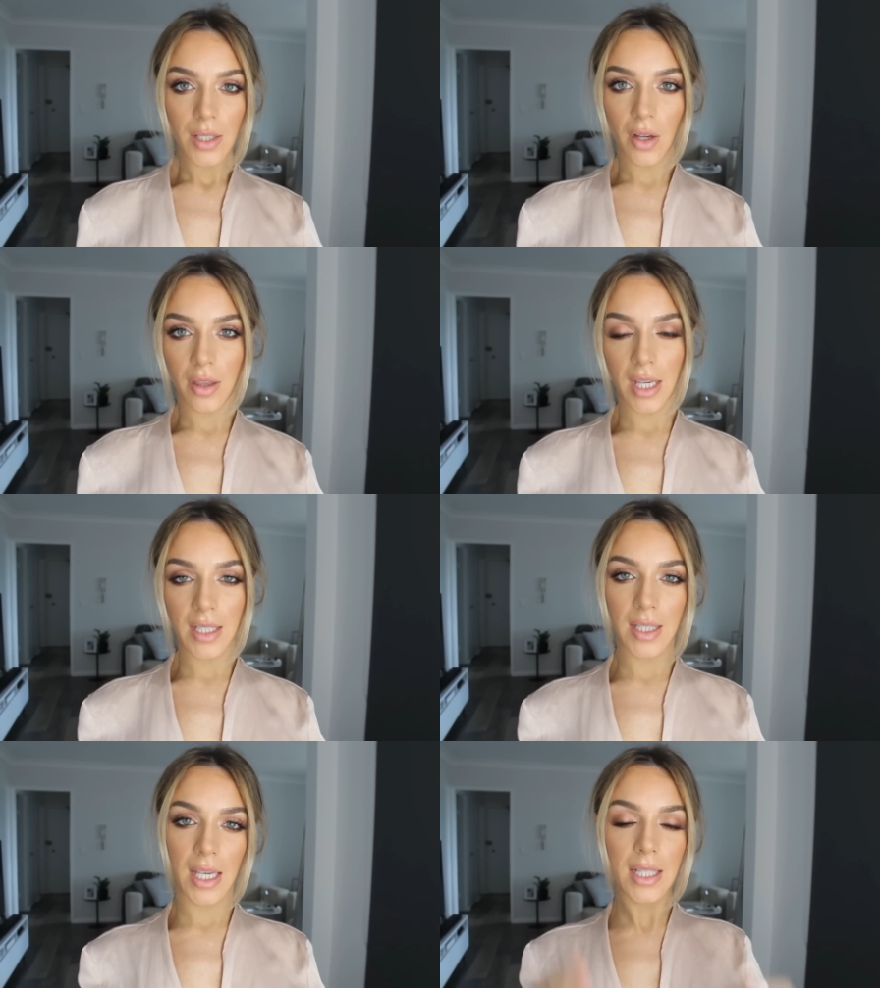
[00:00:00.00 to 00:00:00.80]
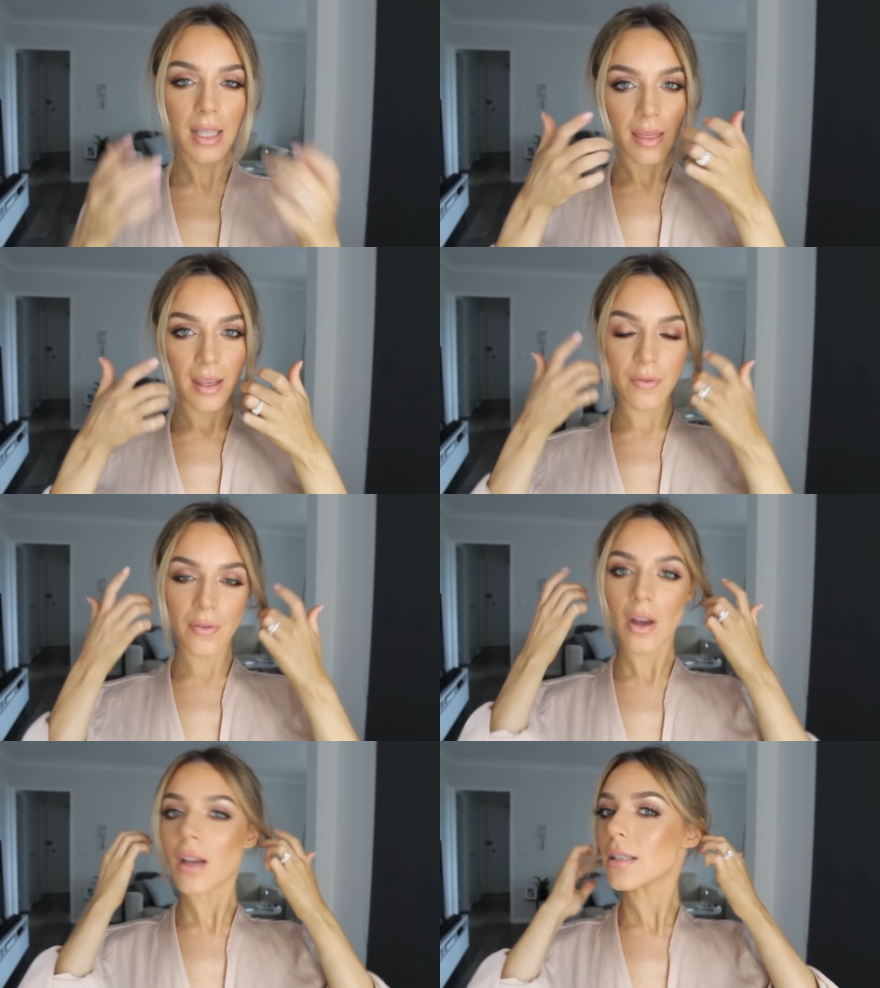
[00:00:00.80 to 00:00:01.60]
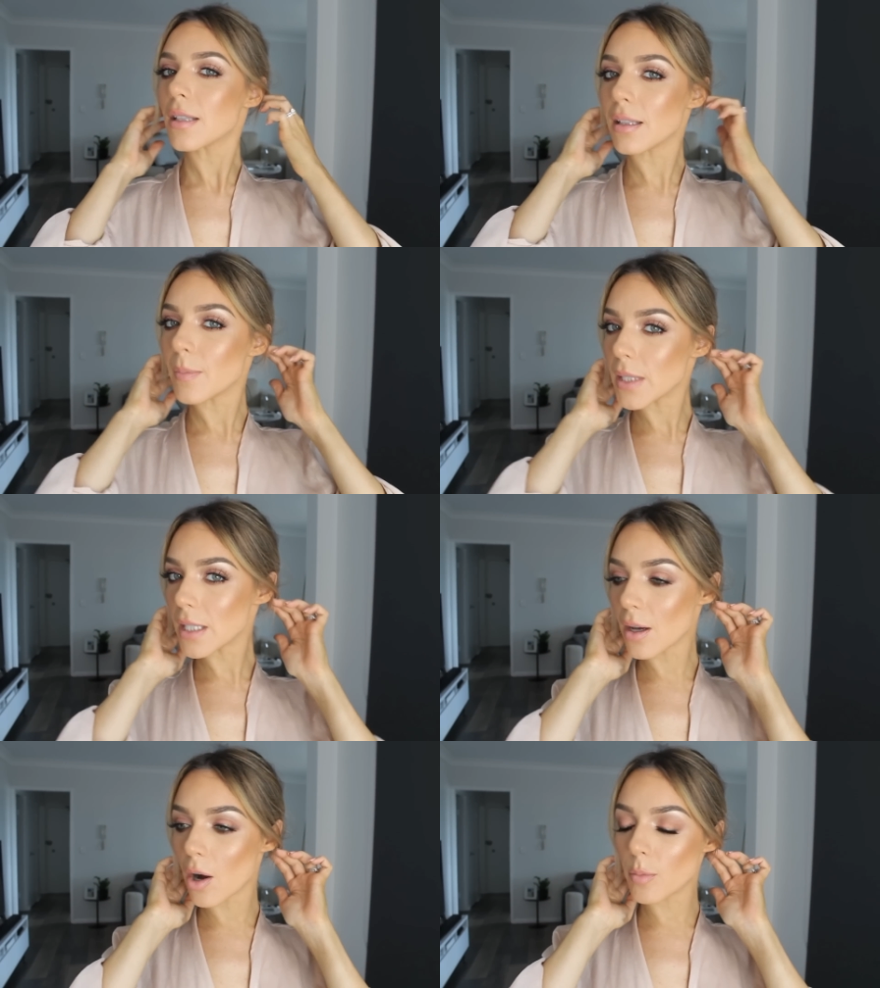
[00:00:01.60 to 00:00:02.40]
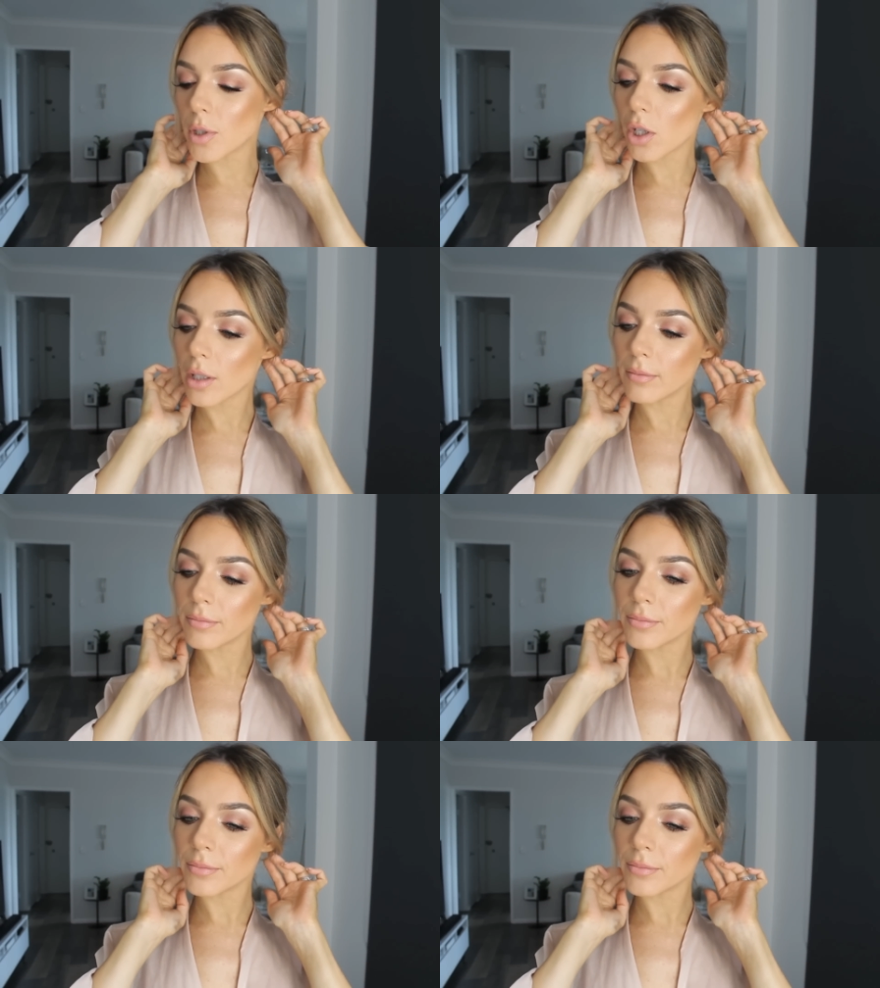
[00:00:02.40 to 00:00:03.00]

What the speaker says: So this is the first lipstick option.